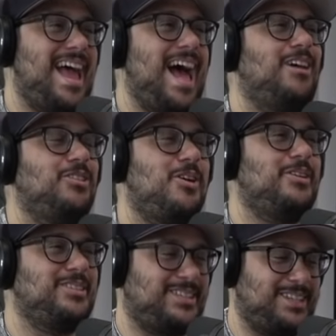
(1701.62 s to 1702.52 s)
how
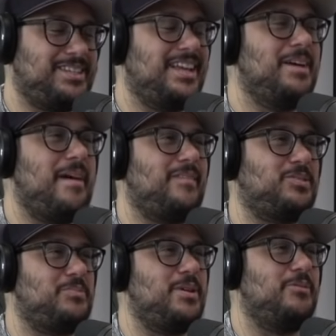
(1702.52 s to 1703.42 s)
long does a D M have
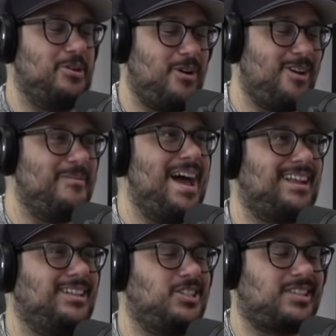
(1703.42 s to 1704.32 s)
to be where you're
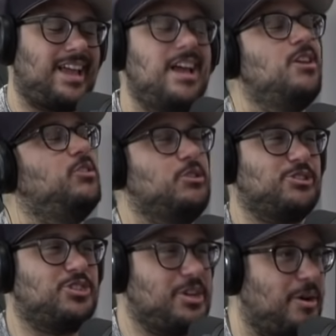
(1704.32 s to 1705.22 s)
automatically just like, there's
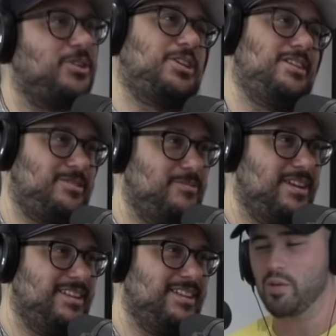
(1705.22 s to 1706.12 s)
zero chance I'm
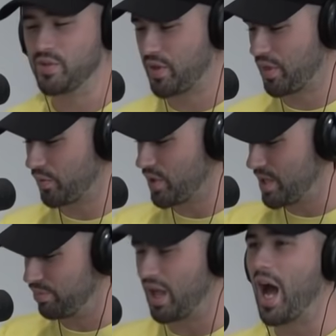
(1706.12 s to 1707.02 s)
reading was
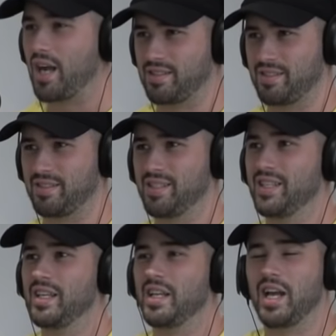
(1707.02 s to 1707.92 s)
three blocks. Oh, yeah.
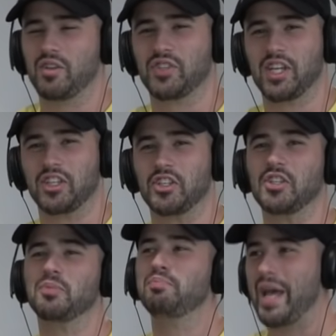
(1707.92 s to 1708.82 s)
It's over. I was like,
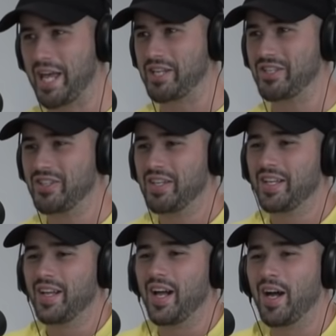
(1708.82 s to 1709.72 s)
good bed. Yeah.
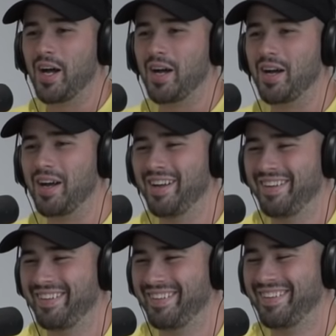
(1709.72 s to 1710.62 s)
Uh,
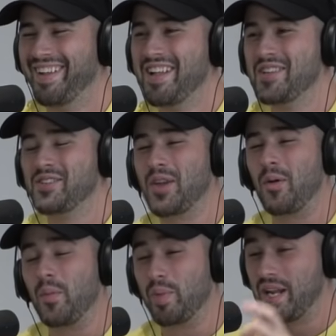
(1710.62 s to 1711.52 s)

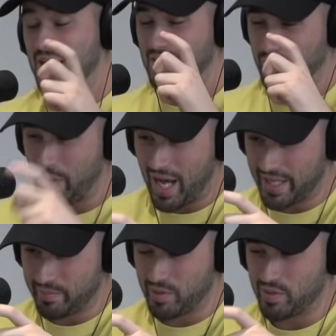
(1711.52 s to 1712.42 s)
so, but at the
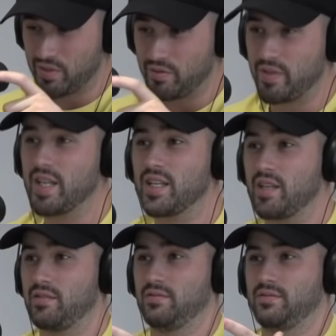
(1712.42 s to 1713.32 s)
bottom, there was a
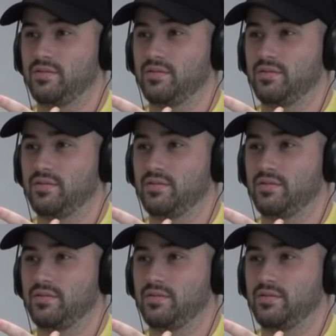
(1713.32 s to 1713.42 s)
video.